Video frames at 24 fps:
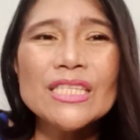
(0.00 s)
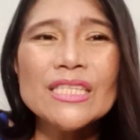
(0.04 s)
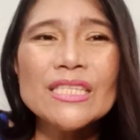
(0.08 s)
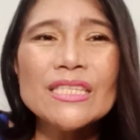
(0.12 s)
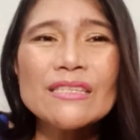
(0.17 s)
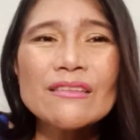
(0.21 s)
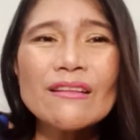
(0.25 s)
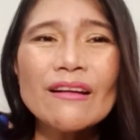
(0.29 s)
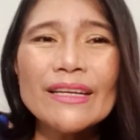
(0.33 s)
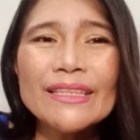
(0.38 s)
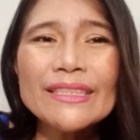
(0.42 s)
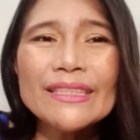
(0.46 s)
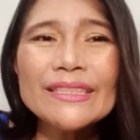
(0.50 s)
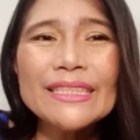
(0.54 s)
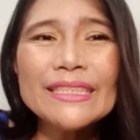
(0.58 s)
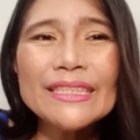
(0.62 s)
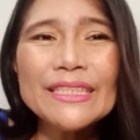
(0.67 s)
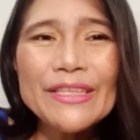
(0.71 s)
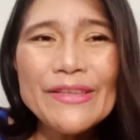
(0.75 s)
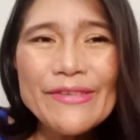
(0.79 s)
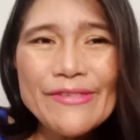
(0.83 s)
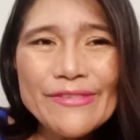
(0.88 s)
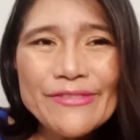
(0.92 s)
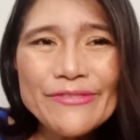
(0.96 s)
content
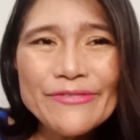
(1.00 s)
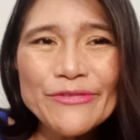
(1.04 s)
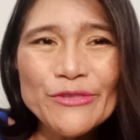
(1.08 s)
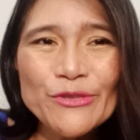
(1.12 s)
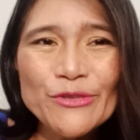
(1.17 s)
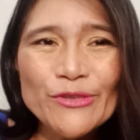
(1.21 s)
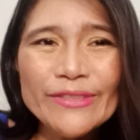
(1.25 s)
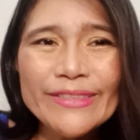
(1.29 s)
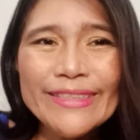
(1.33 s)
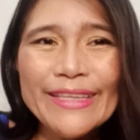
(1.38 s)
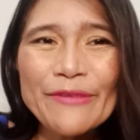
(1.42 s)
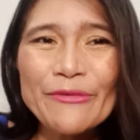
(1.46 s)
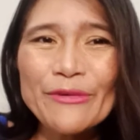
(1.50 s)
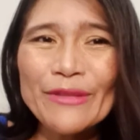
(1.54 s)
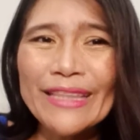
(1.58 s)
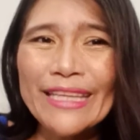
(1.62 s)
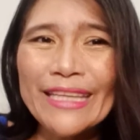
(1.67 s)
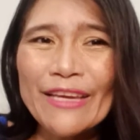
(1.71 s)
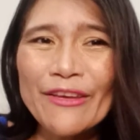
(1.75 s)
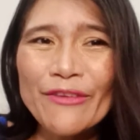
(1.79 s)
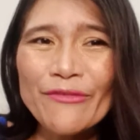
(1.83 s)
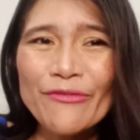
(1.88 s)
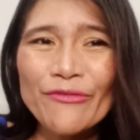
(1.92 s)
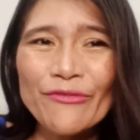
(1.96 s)
useful. I would
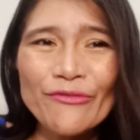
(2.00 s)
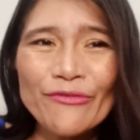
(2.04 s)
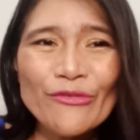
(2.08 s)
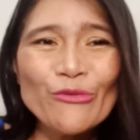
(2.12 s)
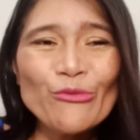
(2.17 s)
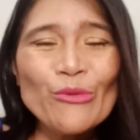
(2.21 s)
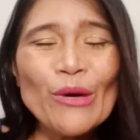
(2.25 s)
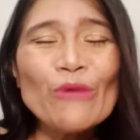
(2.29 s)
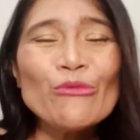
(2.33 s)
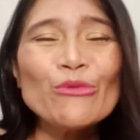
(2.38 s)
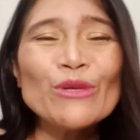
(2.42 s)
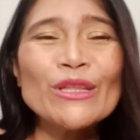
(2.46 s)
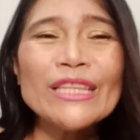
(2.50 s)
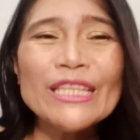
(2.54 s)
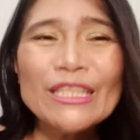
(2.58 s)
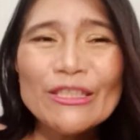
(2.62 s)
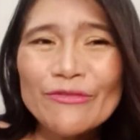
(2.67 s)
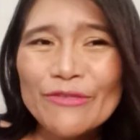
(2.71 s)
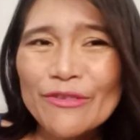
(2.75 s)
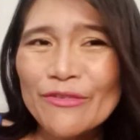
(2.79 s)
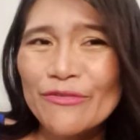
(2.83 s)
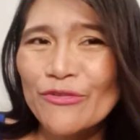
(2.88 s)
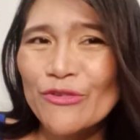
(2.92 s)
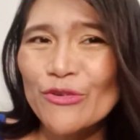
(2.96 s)

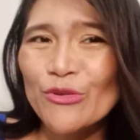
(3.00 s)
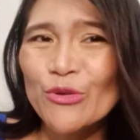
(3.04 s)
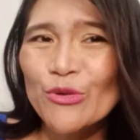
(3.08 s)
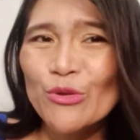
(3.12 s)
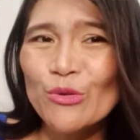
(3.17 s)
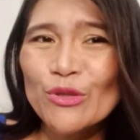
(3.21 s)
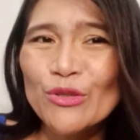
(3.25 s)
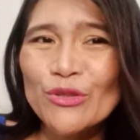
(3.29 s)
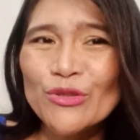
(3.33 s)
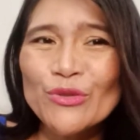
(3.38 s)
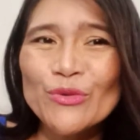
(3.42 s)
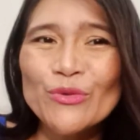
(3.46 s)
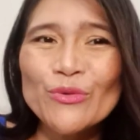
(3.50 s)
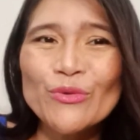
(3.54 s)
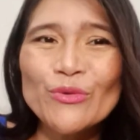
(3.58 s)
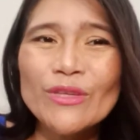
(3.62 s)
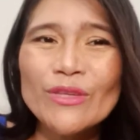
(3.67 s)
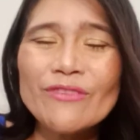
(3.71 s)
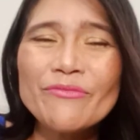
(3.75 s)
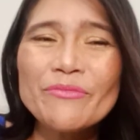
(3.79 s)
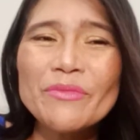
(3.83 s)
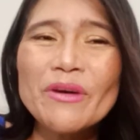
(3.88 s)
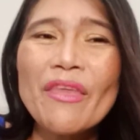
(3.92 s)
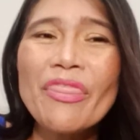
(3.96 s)
love if you're going to
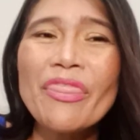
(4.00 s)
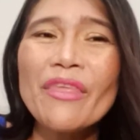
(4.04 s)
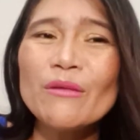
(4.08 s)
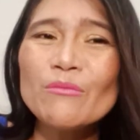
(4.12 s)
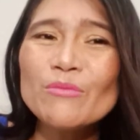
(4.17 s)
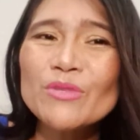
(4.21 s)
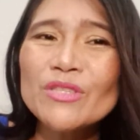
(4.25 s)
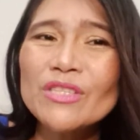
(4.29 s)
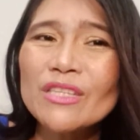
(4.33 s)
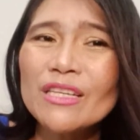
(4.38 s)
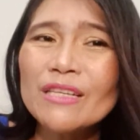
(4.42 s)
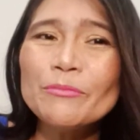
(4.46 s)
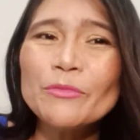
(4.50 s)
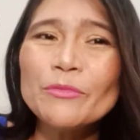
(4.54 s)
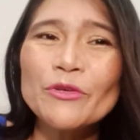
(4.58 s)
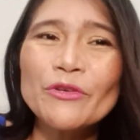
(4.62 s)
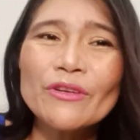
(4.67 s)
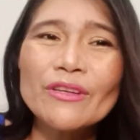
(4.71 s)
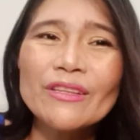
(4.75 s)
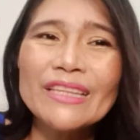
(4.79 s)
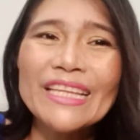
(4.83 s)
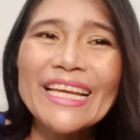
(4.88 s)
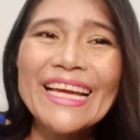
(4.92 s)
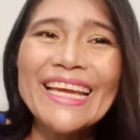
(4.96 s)
give me a thumbs up or
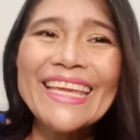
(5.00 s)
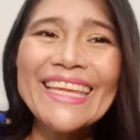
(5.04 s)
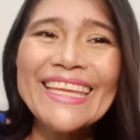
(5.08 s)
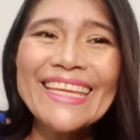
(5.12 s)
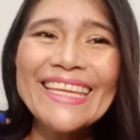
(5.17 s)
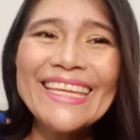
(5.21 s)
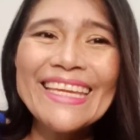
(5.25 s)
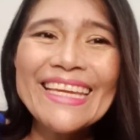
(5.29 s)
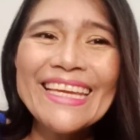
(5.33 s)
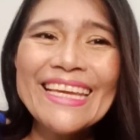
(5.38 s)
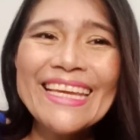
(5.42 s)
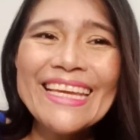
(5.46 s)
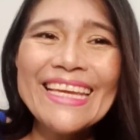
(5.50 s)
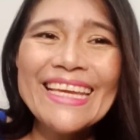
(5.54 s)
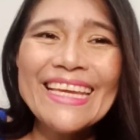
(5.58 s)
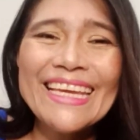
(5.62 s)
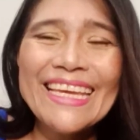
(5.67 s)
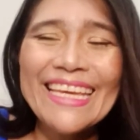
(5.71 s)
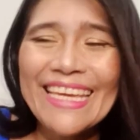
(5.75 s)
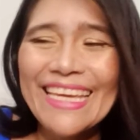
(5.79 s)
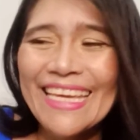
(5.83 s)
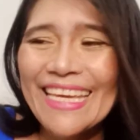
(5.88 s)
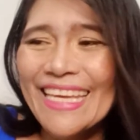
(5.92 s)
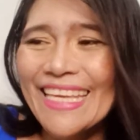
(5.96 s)
a like.
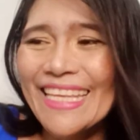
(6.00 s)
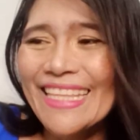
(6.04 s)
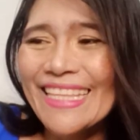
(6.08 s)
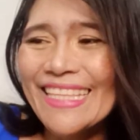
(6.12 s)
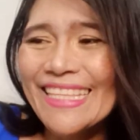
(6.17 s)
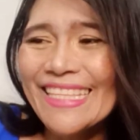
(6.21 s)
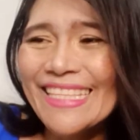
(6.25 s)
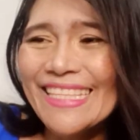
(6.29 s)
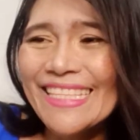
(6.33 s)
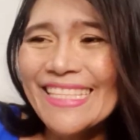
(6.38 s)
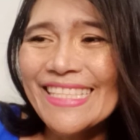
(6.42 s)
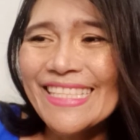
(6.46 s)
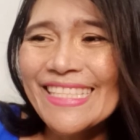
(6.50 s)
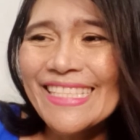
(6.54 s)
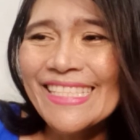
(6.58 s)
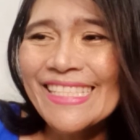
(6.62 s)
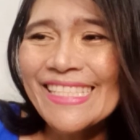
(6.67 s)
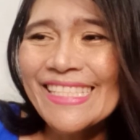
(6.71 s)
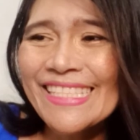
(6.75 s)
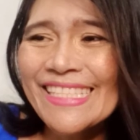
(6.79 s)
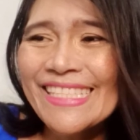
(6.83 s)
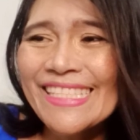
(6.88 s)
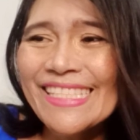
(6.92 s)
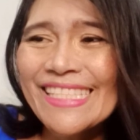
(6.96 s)
And
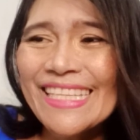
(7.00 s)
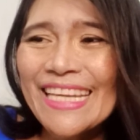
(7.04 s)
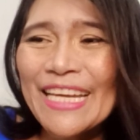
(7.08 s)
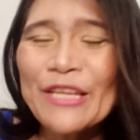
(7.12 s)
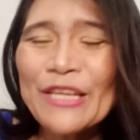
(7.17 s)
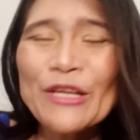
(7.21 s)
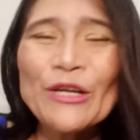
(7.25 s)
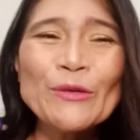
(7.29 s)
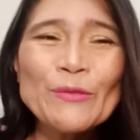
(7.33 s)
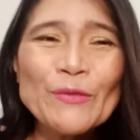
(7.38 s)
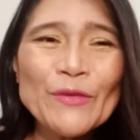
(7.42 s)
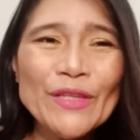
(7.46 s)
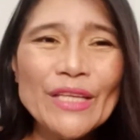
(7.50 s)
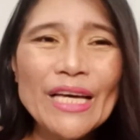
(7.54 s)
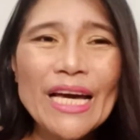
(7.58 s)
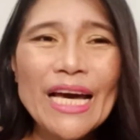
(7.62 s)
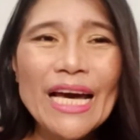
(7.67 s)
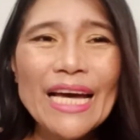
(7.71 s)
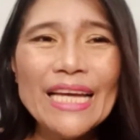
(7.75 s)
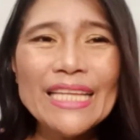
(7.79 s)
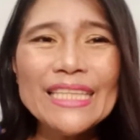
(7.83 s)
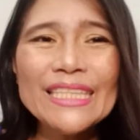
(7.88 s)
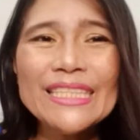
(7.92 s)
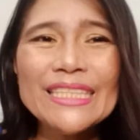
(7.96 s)
I hope
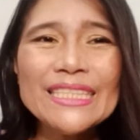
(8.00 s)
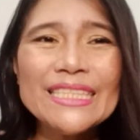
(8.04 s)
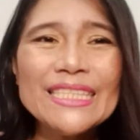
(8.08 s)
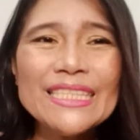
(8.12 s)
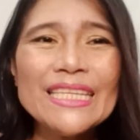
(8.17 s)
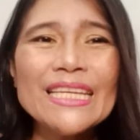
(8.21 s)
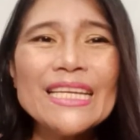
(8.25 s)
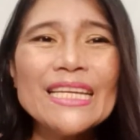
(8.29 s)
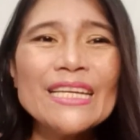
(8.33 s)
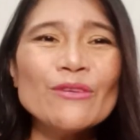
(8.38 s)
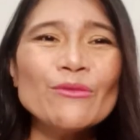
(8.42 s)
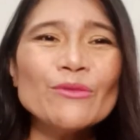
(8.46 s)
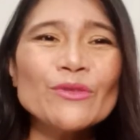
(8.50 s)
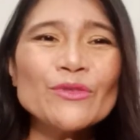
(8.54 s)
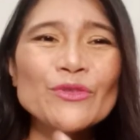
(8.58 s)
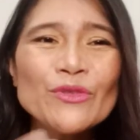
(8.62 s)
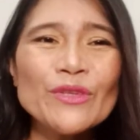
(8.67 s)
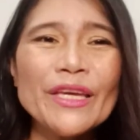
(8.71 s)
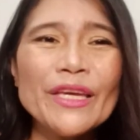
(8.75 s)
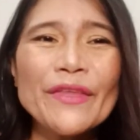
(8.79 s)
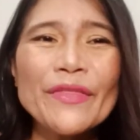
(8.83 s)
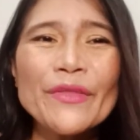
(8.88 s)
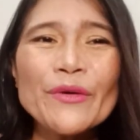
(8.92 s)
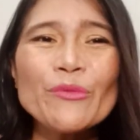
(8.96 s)
that
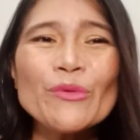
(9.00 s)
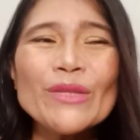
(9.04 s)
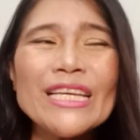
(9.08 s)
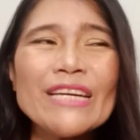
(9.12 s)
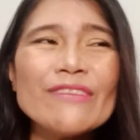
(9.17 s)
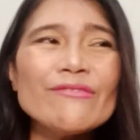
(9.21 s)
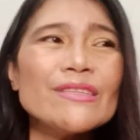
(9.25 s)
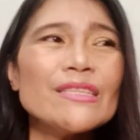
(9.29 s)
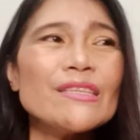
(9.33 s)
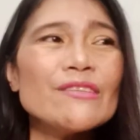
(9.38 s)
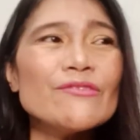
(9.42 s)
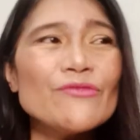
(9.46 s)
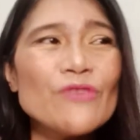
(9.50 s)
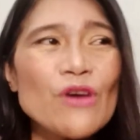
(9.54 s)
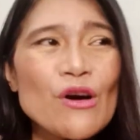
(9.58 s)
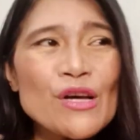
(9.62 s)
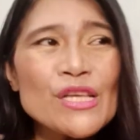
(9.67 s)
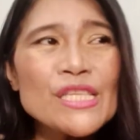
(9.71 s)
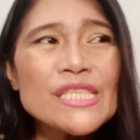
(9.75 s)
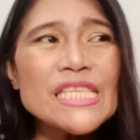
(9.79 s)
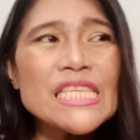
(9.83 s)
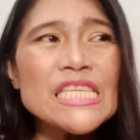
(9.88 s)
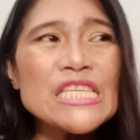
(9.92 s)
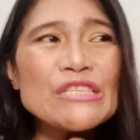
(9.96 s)
together we'll have an
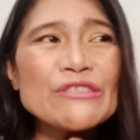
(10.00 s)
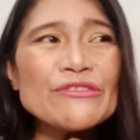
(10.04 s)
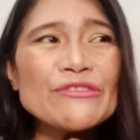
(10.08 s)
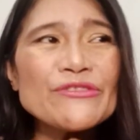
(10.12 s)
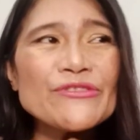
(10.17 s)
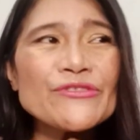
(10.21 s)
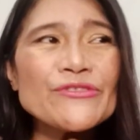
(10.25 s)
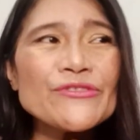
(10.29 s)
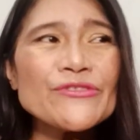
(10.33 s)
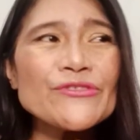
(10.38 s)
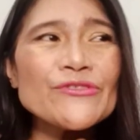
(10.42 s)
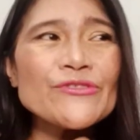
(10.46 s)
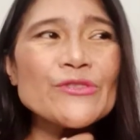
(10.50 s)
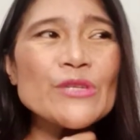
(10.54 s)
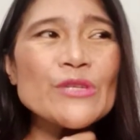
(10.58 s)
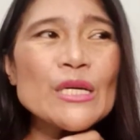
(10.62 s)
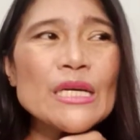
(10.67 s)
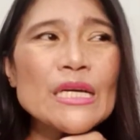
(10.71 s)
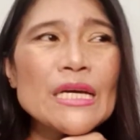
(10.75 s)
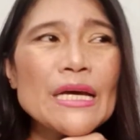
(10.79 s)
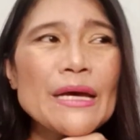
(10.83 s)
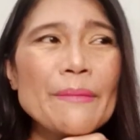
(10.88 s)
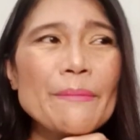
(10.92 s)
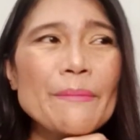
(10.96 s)
advocacy of
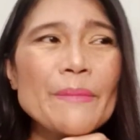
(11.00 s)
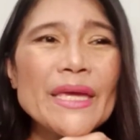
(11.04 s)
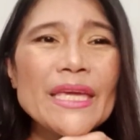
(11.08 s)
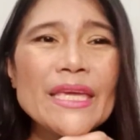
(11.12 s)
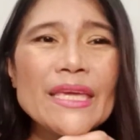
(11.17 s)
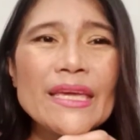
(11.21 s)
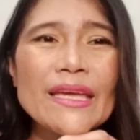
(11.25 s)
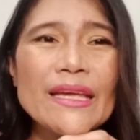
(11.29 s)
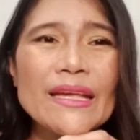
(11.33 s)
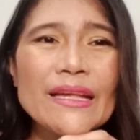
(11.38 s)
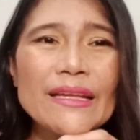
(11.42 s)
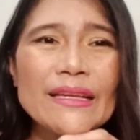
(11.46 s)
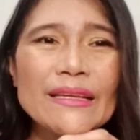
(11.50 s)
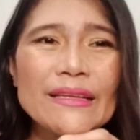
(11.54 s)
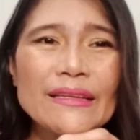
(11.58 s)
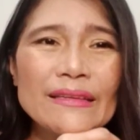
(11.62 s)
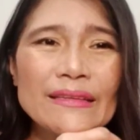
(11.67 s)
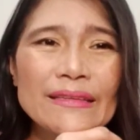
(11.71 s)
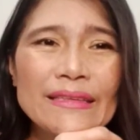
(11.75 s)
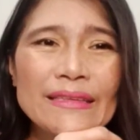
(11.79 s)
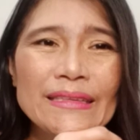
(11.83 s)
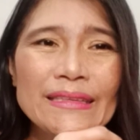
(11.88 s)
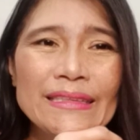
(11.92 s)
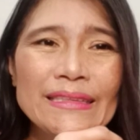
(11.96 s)
making
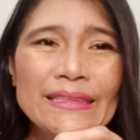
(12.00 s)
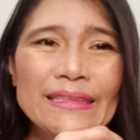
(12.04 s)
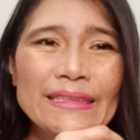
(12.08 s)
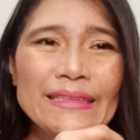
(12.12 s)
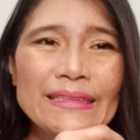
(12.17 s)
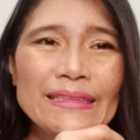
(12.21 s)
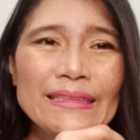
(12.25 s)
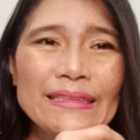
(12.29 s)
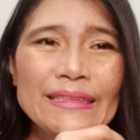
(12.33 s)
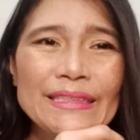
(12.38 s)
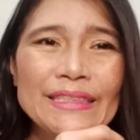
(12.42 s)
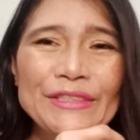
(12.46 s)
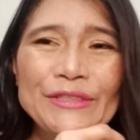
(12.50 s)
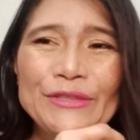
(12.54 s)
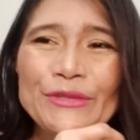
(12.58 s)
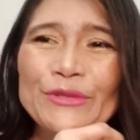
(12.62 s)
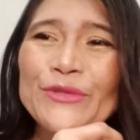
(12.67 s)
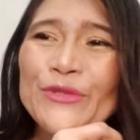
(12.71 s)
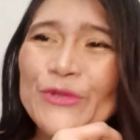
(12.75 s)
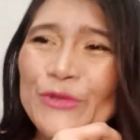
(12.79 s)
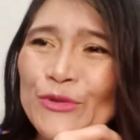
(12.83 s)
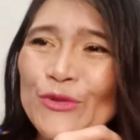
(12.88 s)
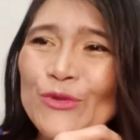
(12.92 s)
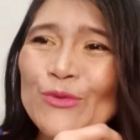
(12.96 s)

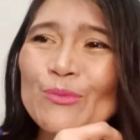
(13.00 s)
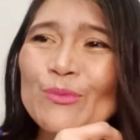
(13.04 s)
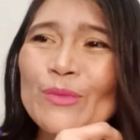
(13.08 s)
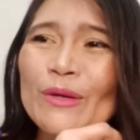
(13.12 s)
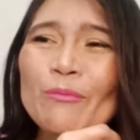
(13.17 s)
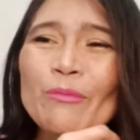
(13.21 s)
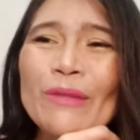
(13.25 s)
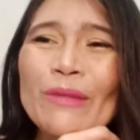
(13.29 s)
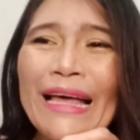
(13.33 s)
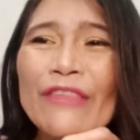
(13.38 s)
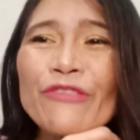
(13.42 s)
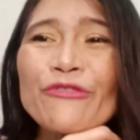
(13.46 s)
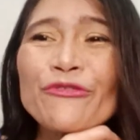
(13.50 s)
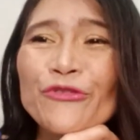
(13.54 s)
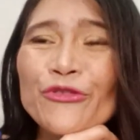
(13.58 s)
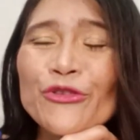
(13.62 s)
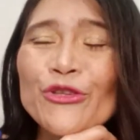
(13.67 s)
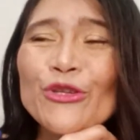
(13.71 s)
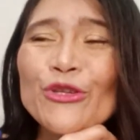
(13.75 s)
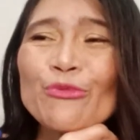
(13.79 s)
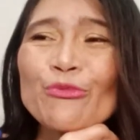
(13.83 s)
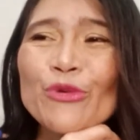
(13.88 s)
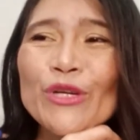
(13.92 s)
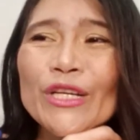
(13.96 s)
YouTube a
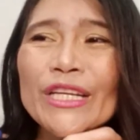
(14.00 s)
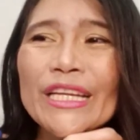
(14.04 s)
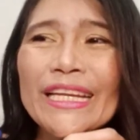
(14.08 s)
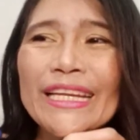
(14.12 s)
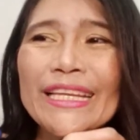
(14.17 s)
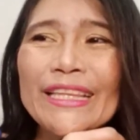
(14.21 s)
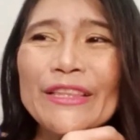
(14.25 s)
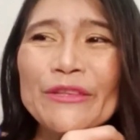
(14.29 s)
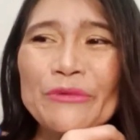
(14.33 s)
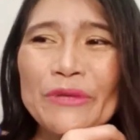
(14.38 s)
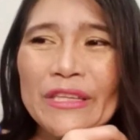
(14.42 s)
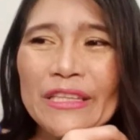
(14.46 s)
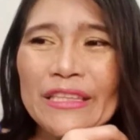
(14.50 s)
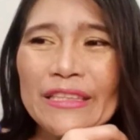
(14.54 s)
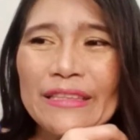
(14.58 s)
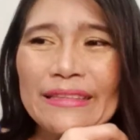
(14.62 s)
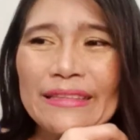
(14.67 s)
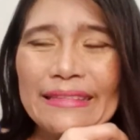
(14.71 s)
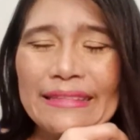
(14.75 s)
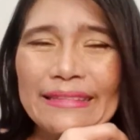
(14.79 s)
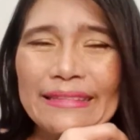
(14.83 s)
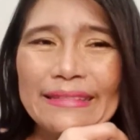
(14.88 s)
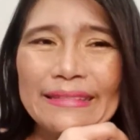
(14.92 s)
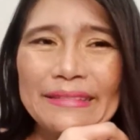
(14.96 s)
platform wherein we can
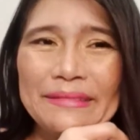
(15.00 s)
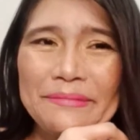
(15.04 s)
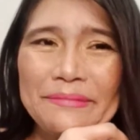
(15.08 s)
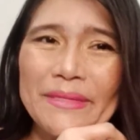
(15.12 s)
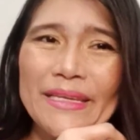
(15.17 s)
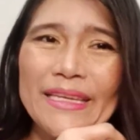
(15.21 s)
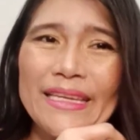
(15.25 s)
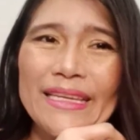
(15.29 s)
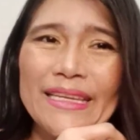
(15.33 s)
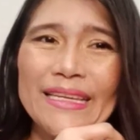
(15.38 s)
make